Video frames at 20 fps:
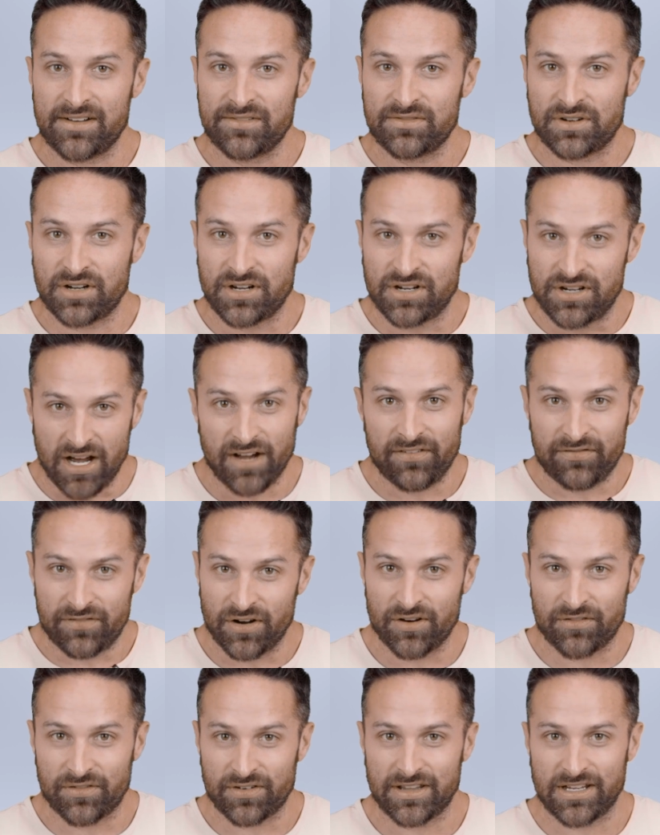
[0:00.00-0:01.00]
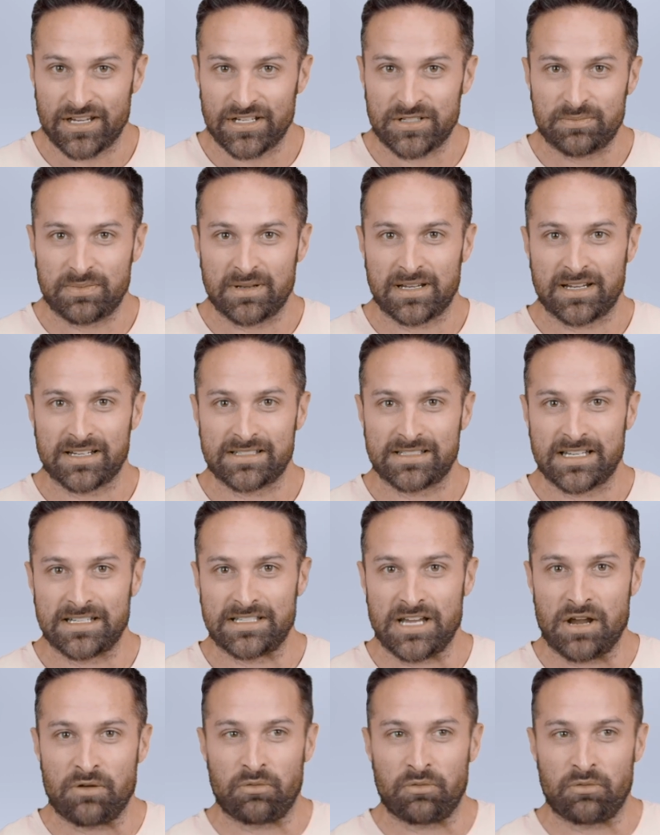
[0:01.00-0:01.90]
of guff over this because they say,